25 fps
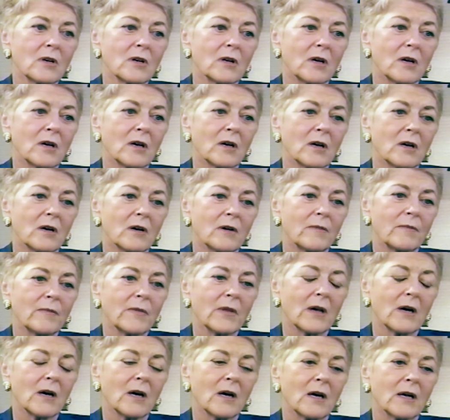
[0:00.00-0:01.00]
um,
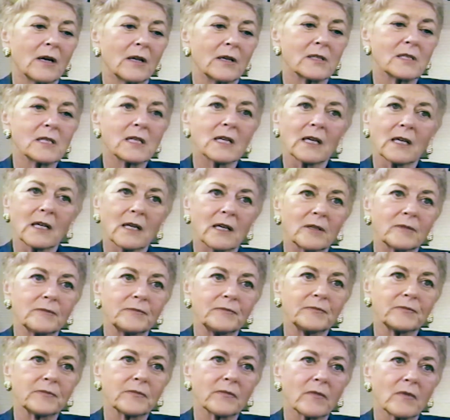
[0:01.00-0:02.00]
on a ticket,
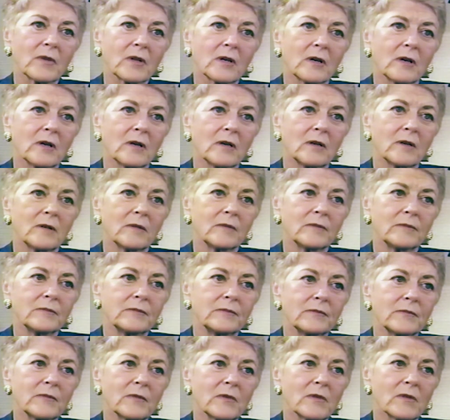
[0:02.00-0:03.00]
um,
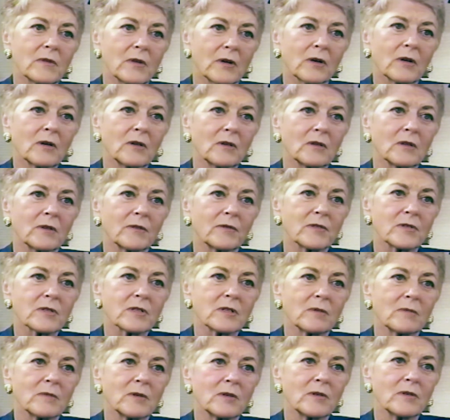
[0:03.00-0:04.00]
they're going to look for
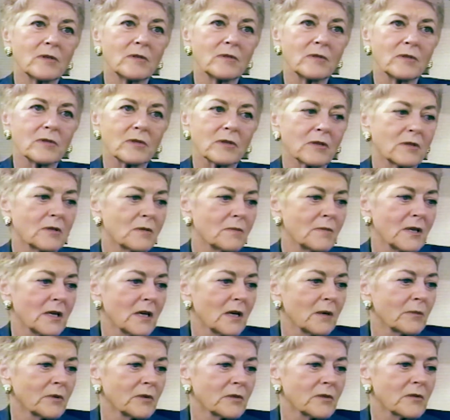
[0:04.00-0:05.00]
someone who is going to be
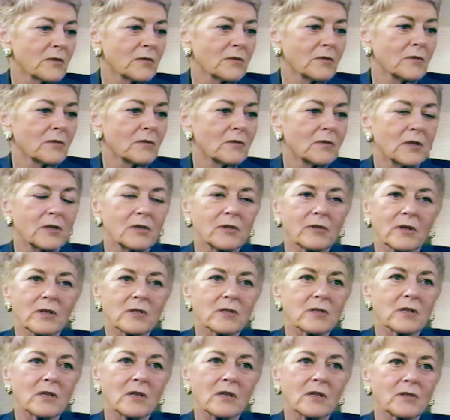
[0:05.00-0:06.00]
able to
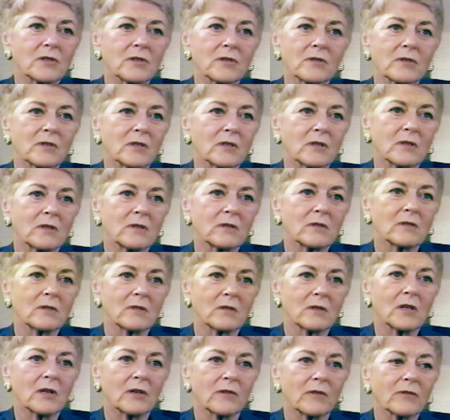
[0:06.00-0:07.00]
address the issues that,
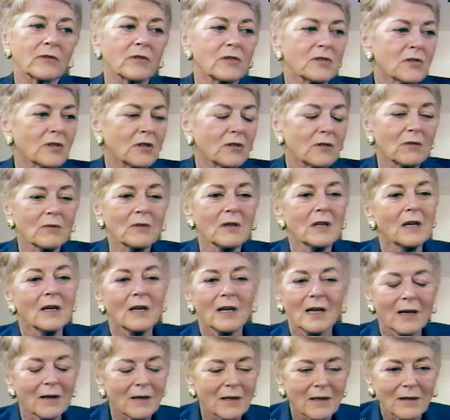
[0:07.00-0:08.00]
that are concerned.
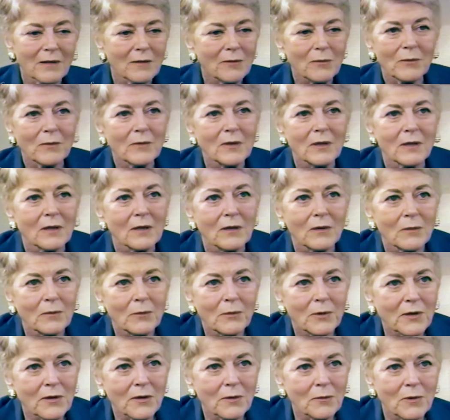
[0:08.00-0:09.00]
And,
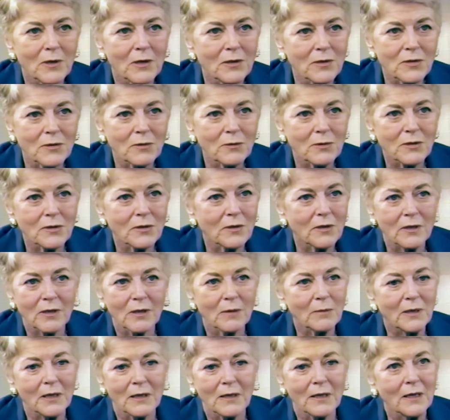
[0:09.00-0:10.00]
we're the ones who are
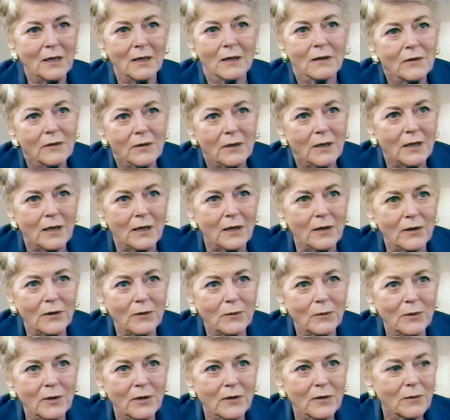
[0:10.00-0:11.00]
talking about health care.
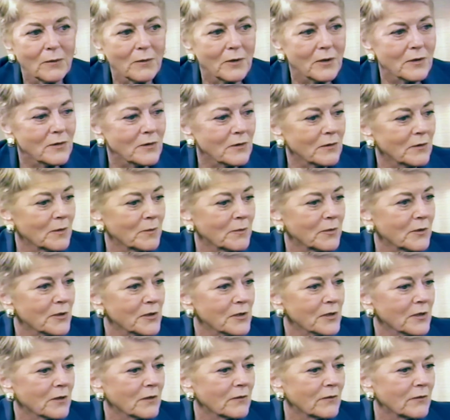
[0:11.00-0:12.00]
We're the ones who are
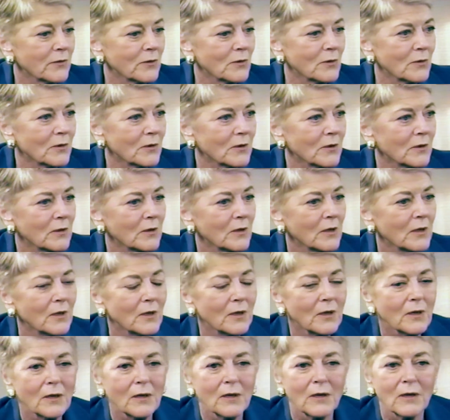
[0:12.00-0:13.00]
pushing for,
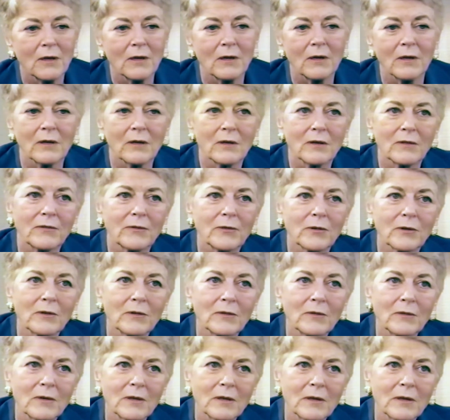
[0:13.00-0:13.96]
you know, for